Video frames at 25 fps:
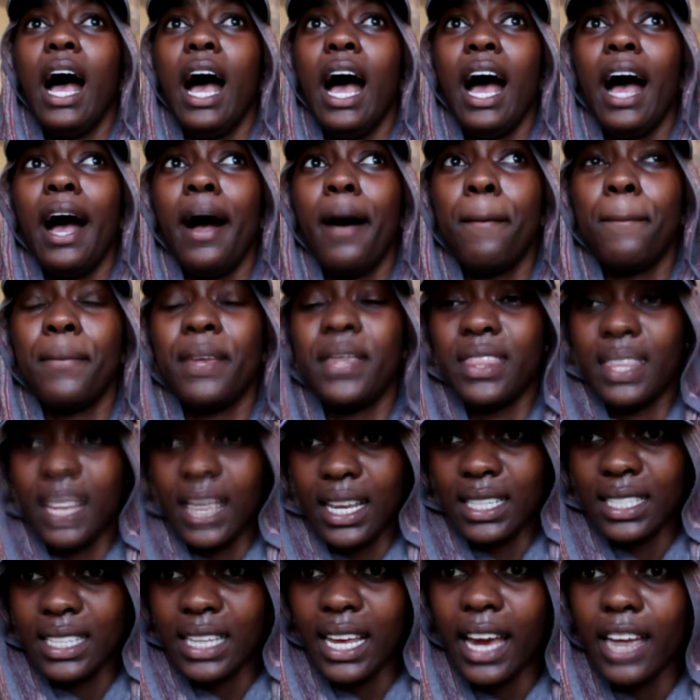and the
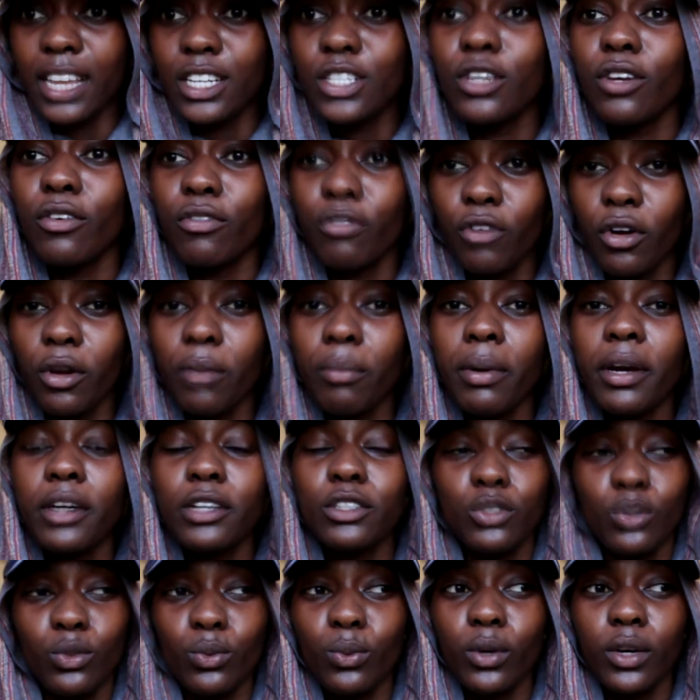anxiety of going
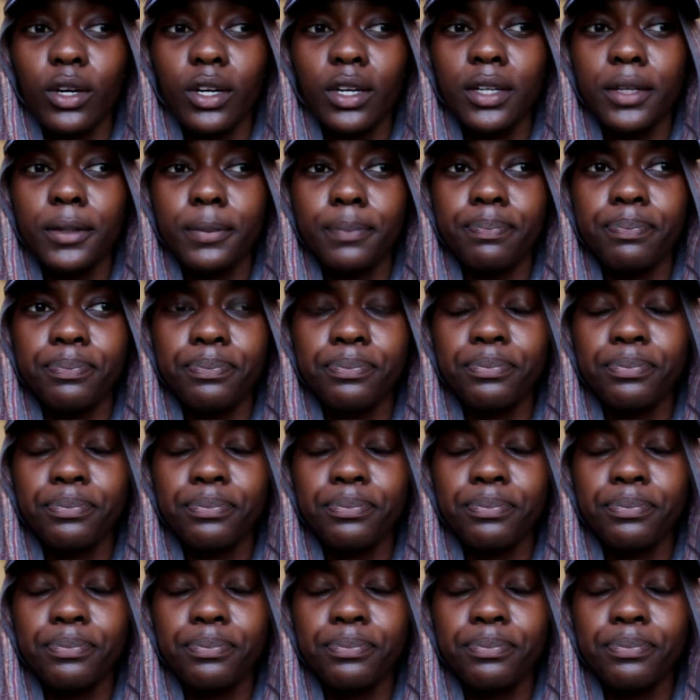back to work,